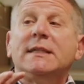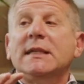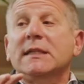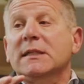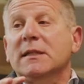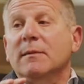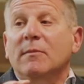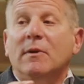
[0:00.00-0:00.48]

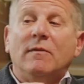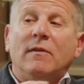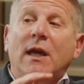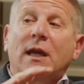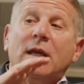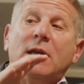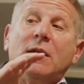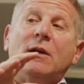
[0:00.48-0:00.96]
system of
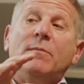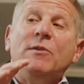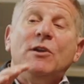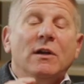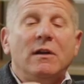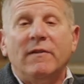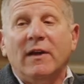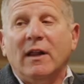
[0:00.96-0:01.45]
like
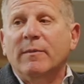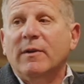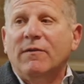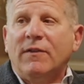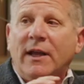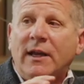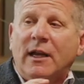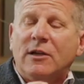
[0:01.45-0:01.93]
community
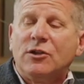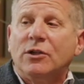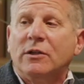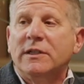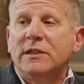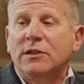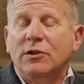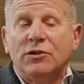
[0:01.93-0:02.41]
development
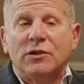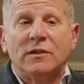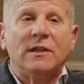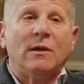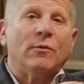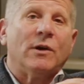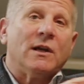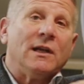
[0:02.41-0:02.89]
financial institutions
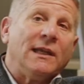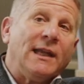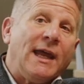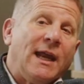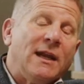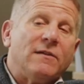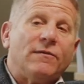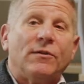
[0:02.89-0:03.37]
that were going to
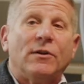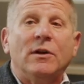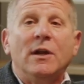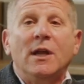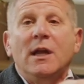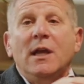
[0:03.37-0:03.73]
lend for,